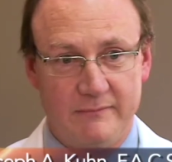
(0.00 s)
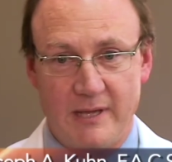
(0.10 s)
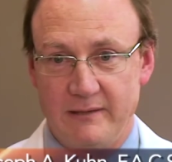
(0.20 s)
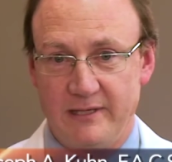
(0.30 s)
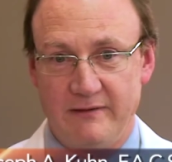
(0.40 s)

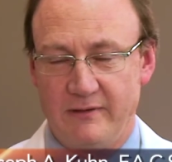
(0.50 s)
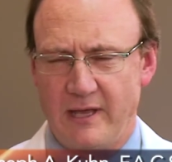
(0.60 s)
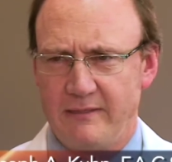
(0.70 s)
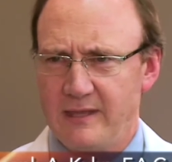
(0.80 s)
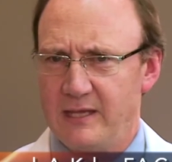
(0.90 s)
but
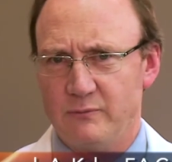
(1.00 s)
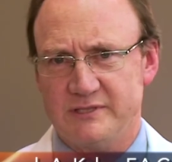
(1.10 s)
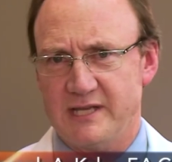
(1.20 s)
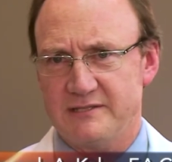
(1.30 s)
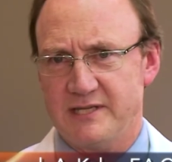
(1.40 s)
I think it
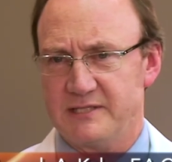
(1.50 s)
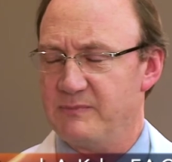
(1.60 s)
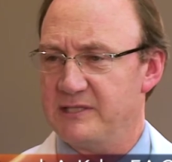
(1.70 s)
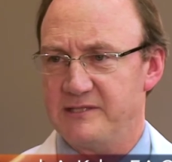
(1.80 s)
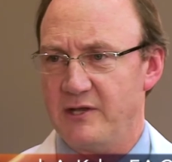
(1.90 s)
was at 6
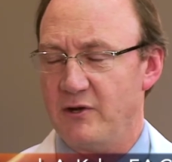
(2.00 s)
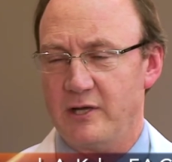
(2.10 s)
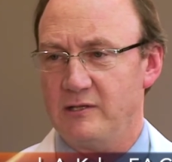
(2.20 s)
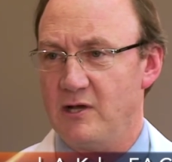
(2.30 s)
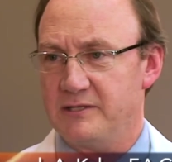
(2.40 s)
months they'd
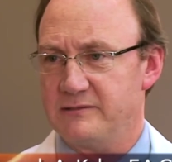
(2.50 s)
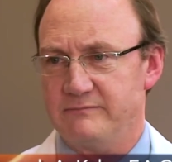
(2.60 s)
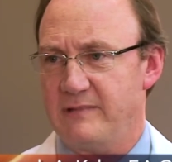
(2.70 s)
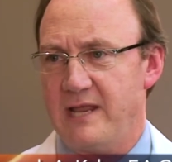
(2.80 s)
already lost